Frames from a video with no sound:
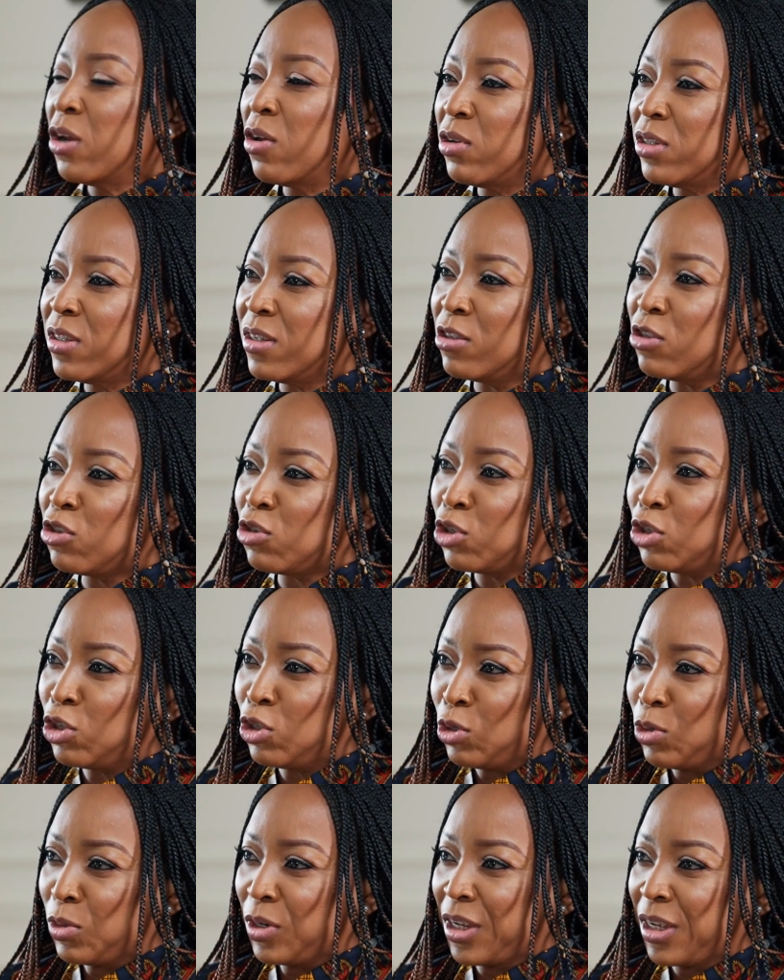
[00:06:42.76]
you got into
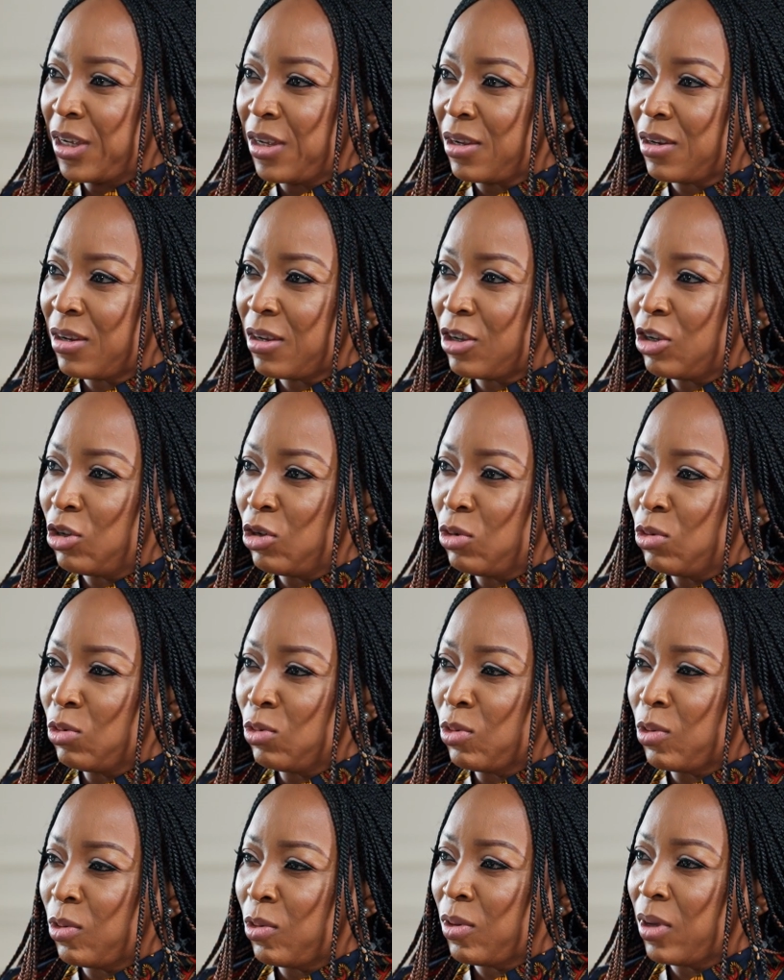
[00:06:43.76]
uni,
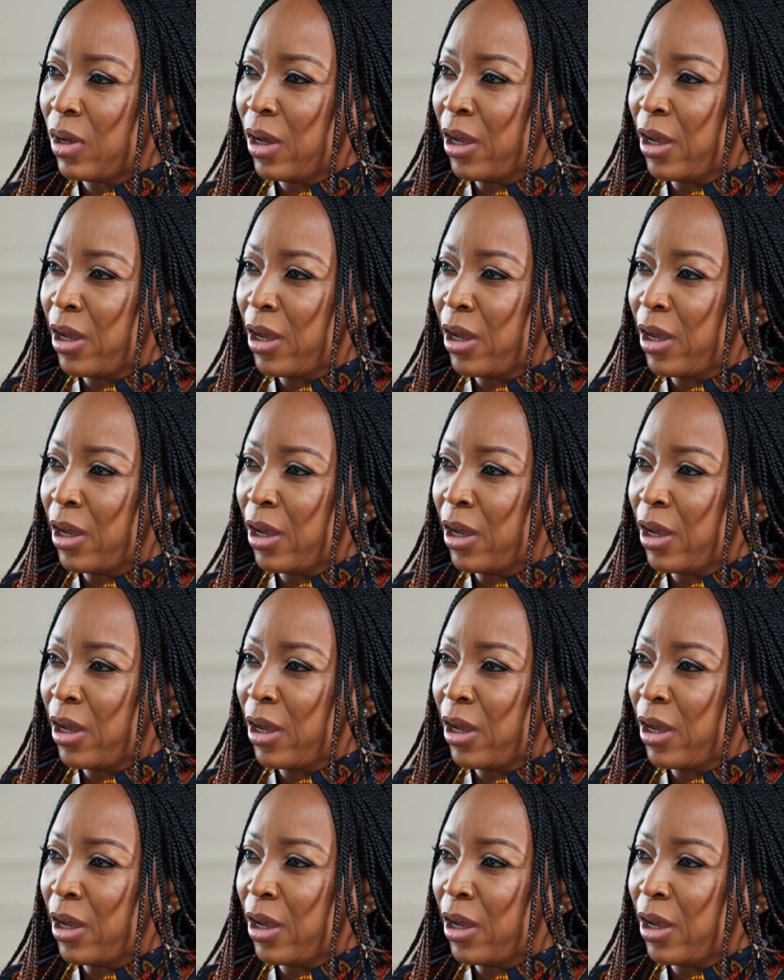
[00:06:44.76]
you